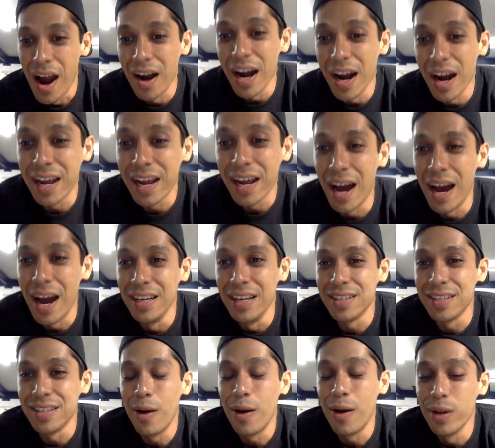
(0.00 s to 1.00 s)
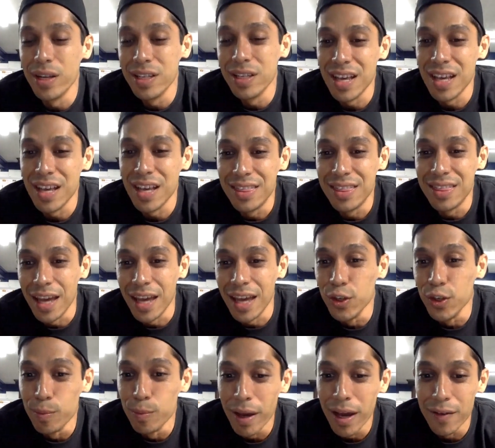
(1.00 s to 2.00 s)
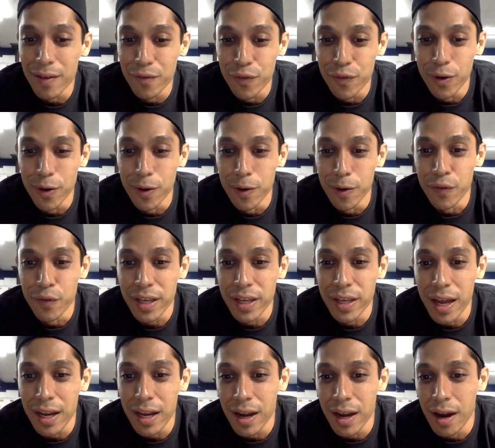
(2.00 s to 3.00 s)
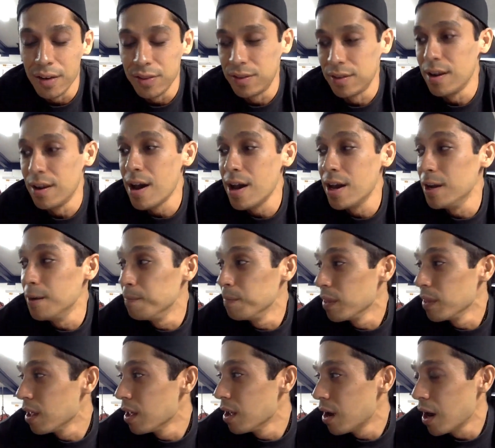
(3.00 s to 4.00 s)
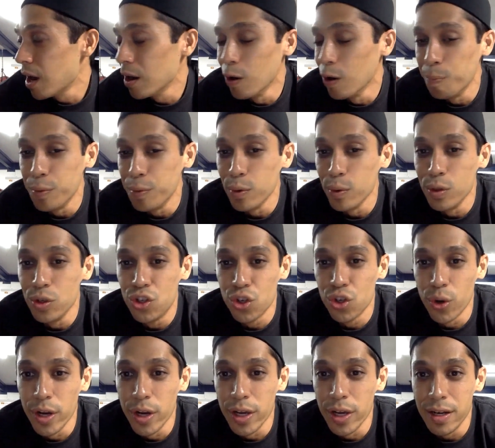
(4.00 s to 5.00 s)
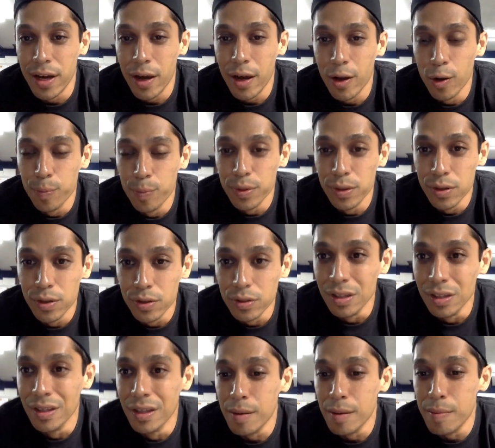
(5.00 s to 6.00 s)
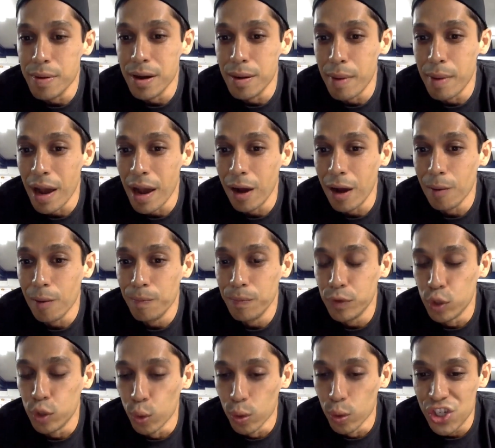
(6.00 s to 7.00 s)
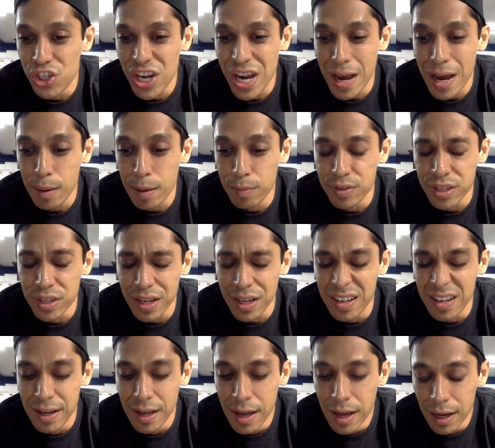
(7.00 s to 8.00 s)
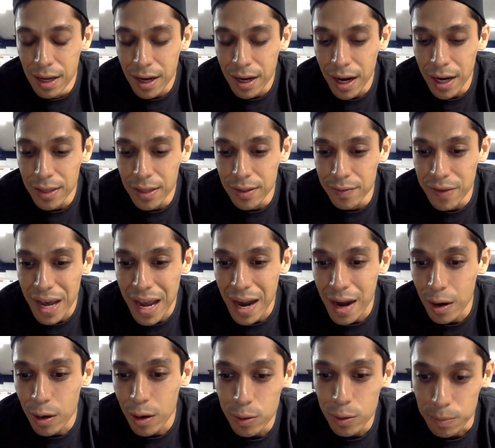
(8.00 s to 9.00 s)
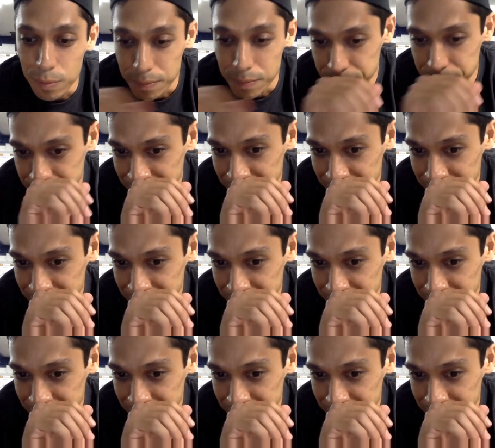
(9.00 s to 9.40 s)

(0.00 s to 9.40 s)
All right, guys, I want to say thank you, man, for getting on tonight. I hope you enjoyed. I hope you learned a little bit about door jambs and kind of how